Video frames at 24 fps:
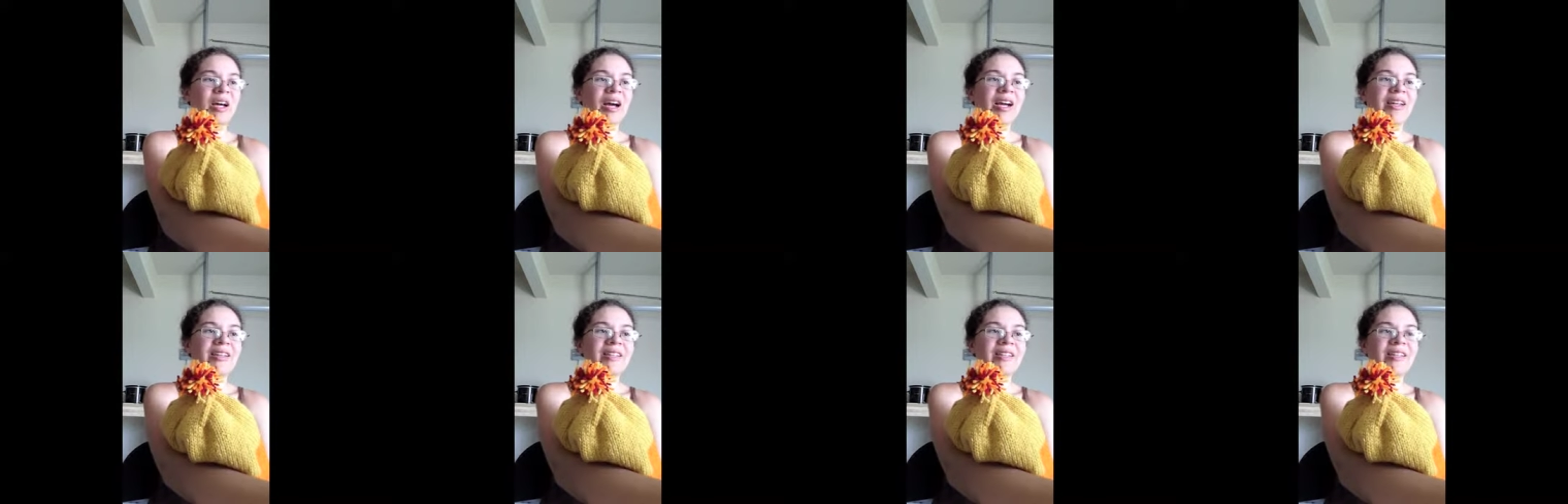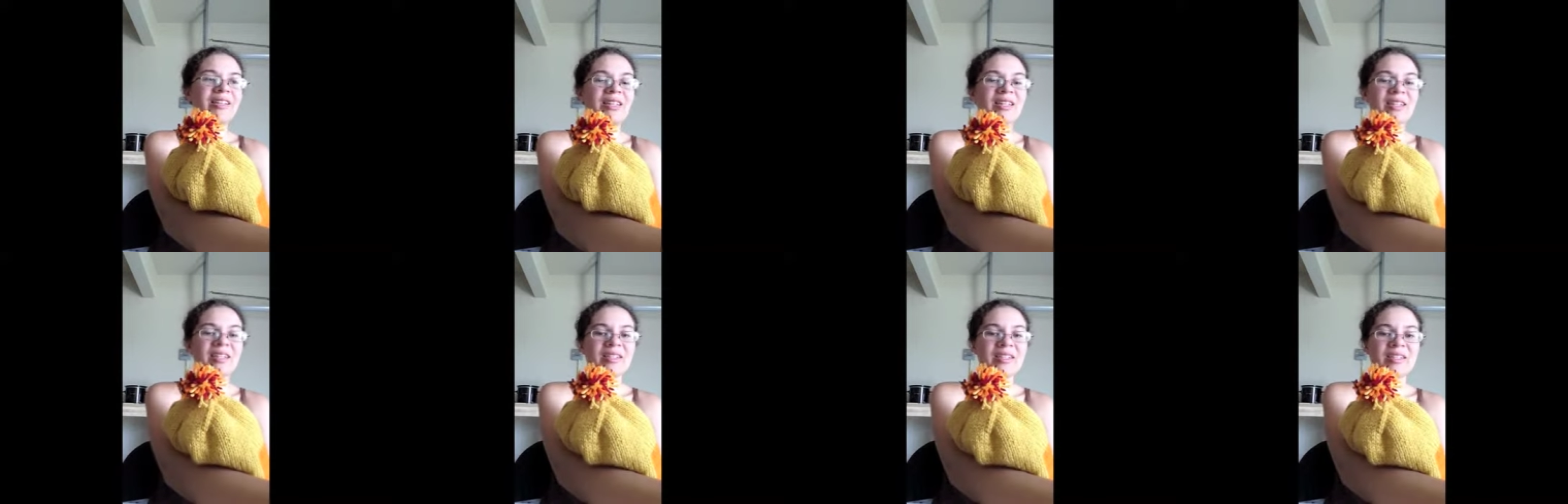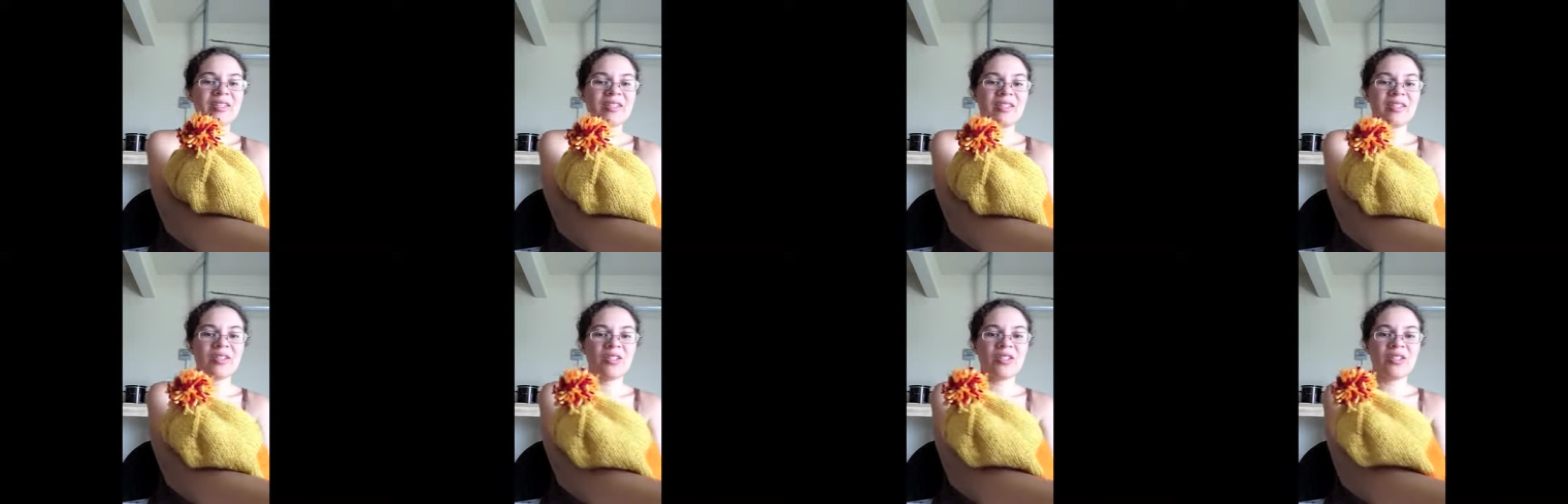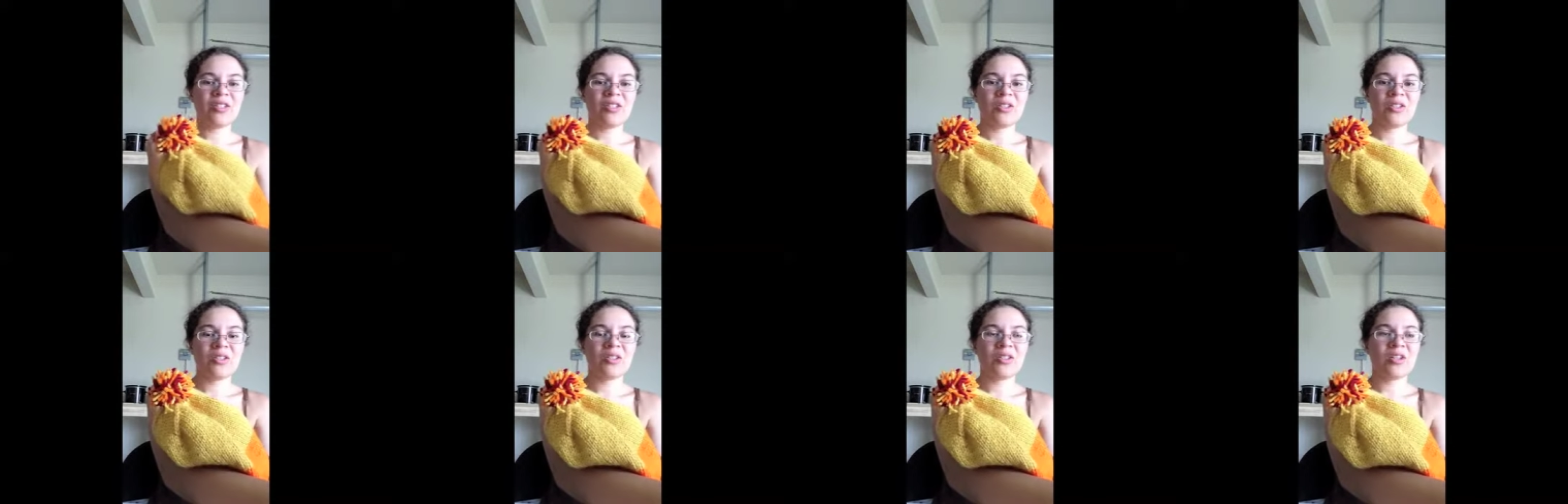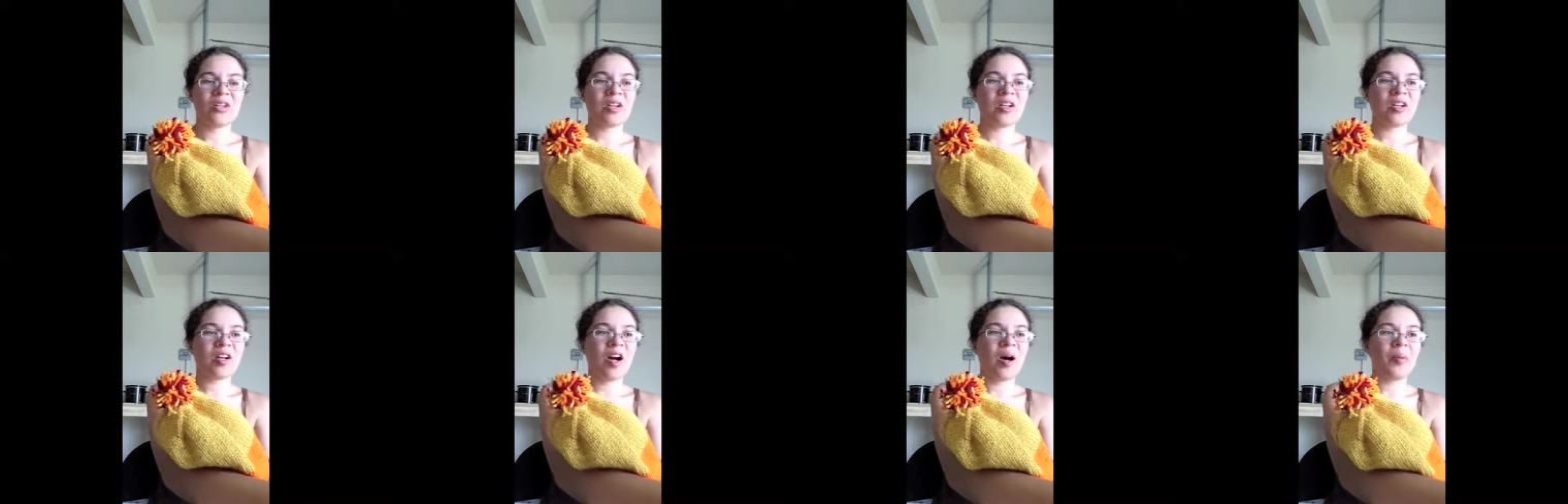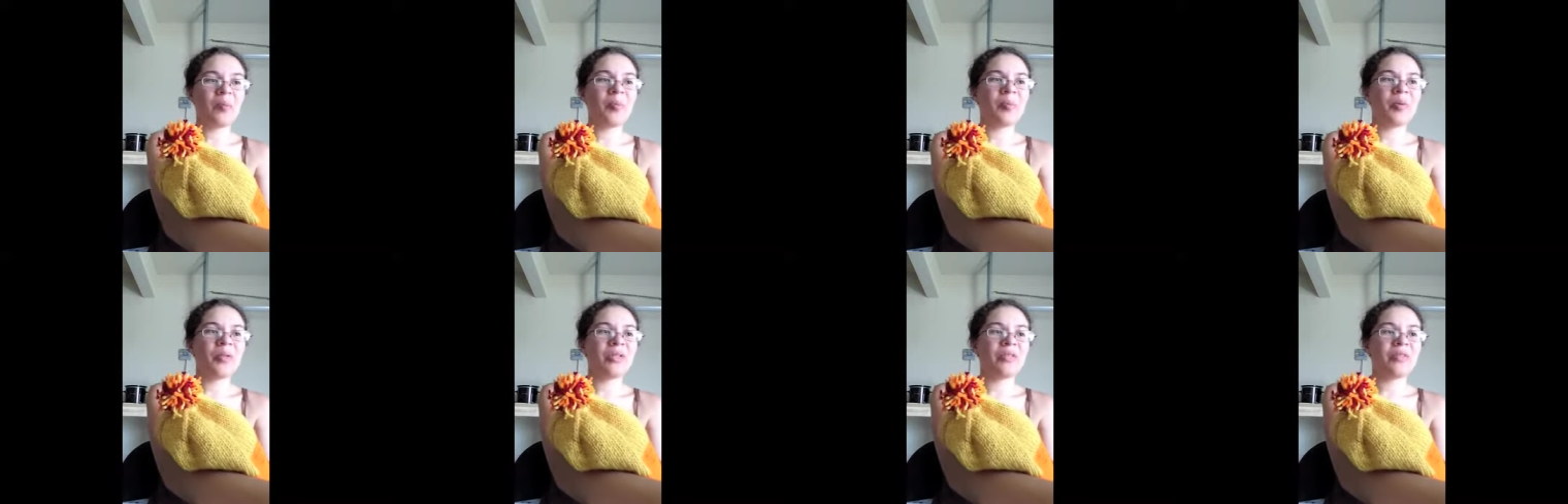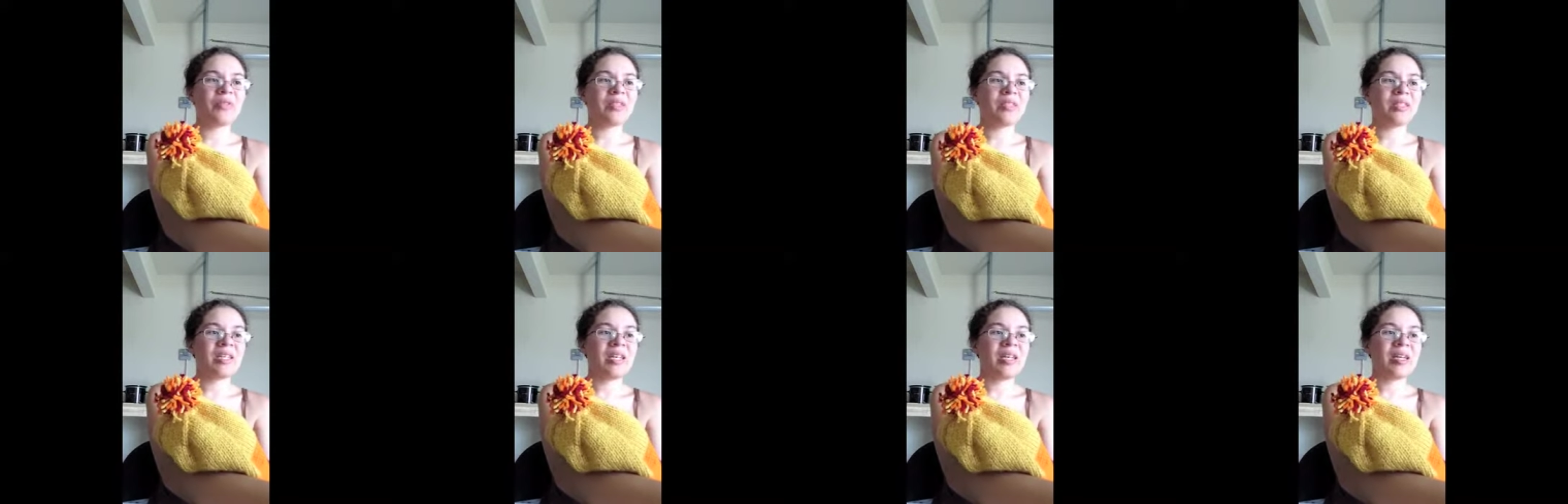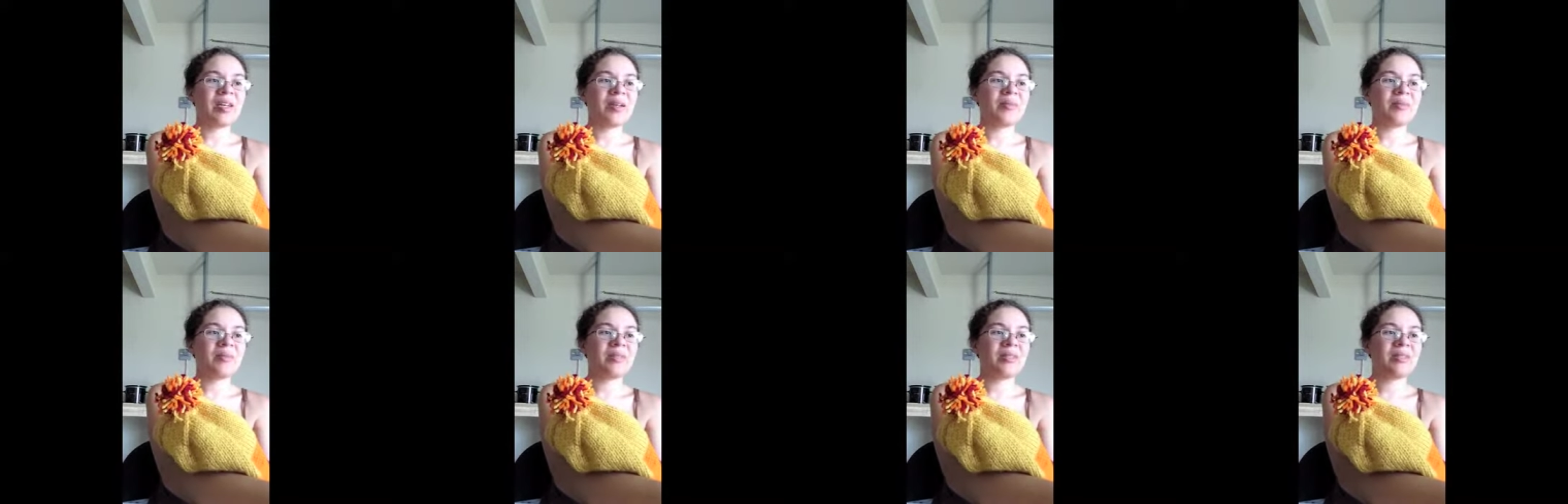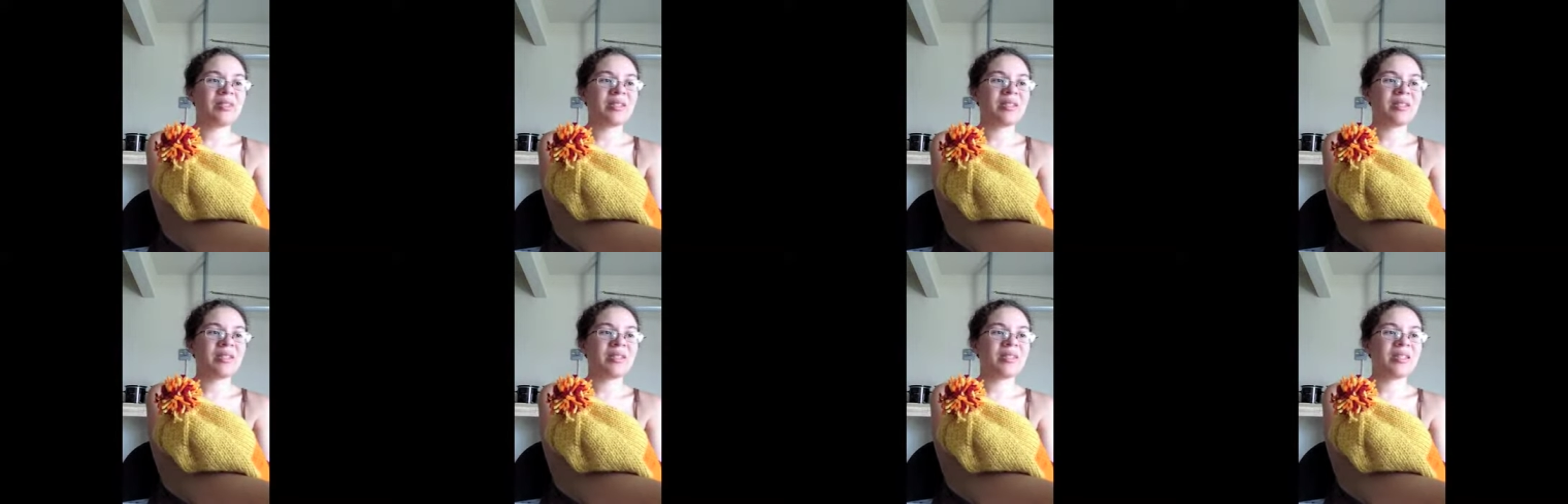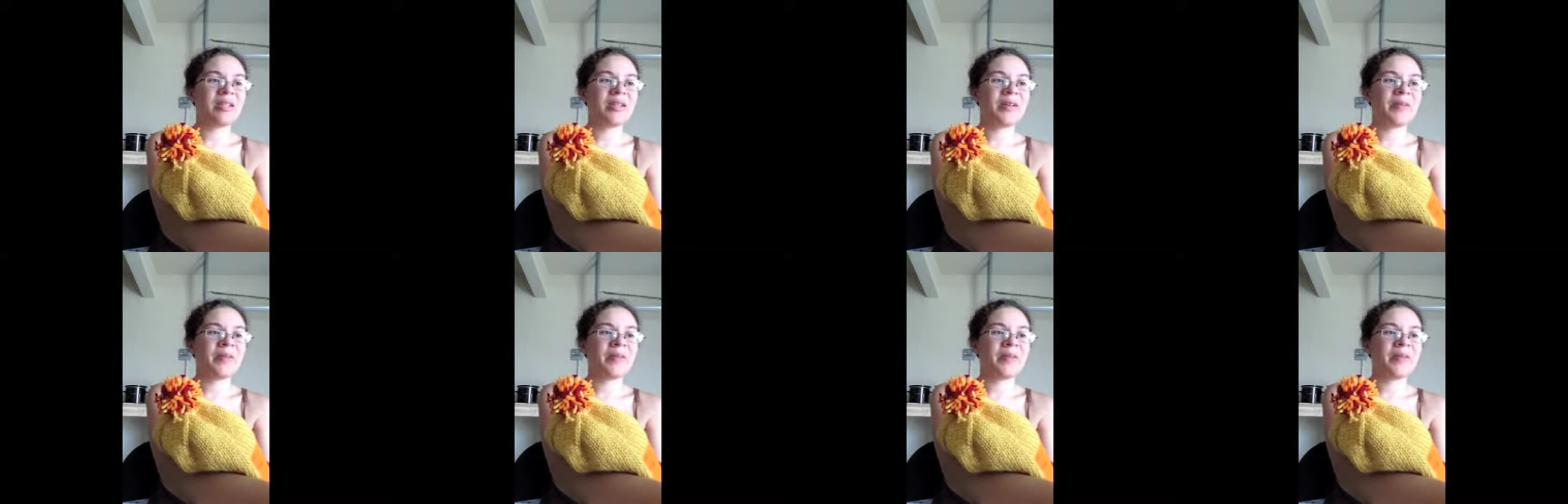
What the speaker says: I did like a couple of attempts.